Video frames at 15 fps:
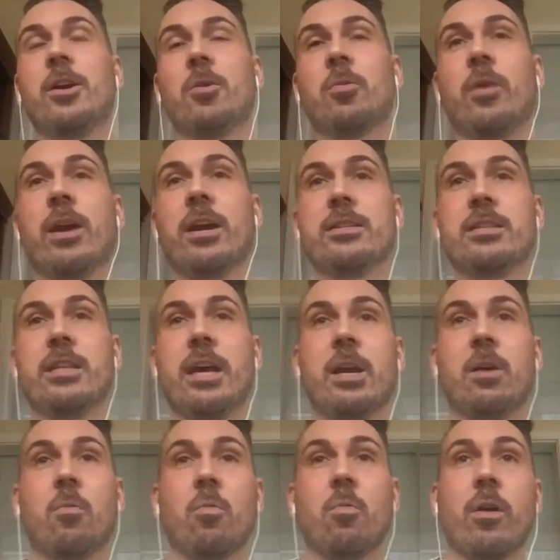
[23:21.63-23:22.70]
Whereas, like,
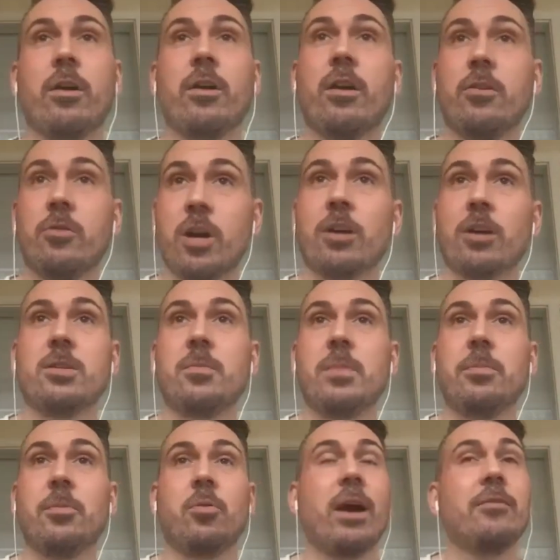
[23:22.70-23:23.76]
where you talk to the
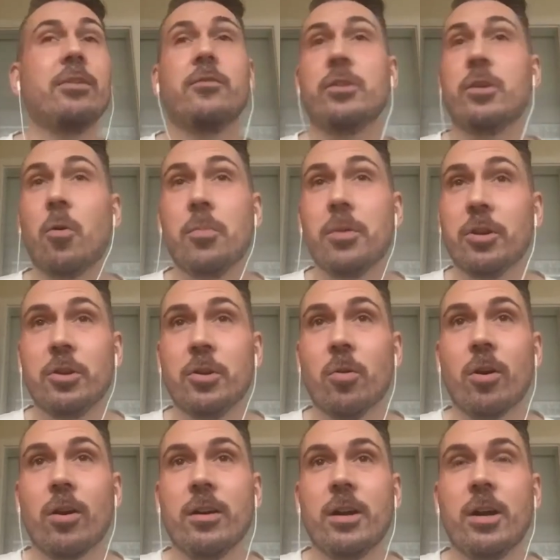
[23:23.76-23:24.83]
people who haven't even opened the
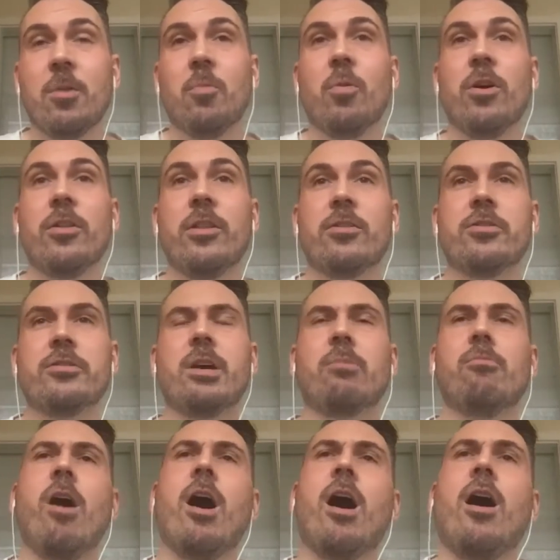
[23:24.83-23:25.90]
door, well, they're just like,
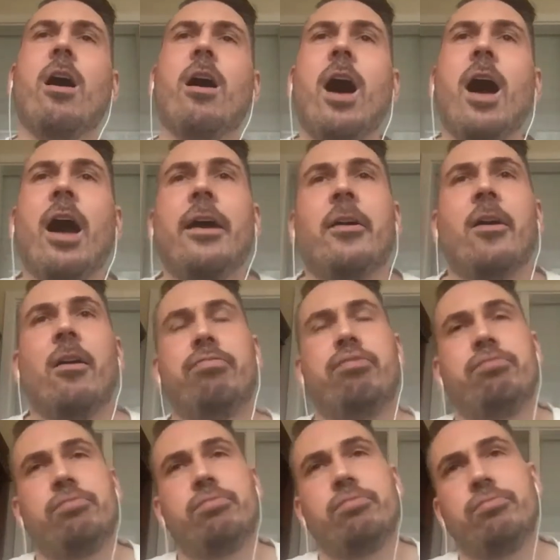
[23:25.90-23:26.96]
well, I
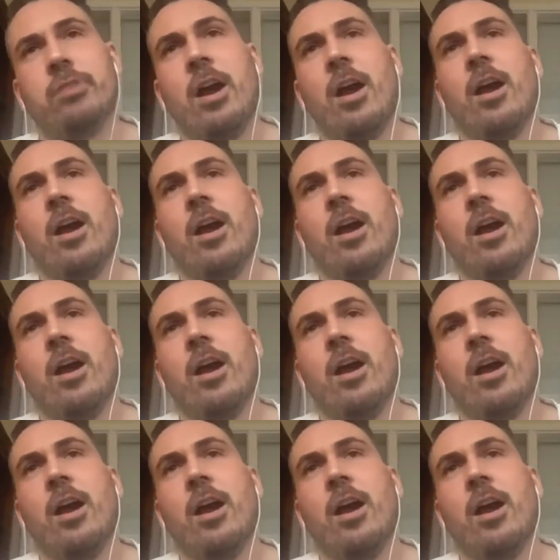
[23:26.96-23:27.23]
don't,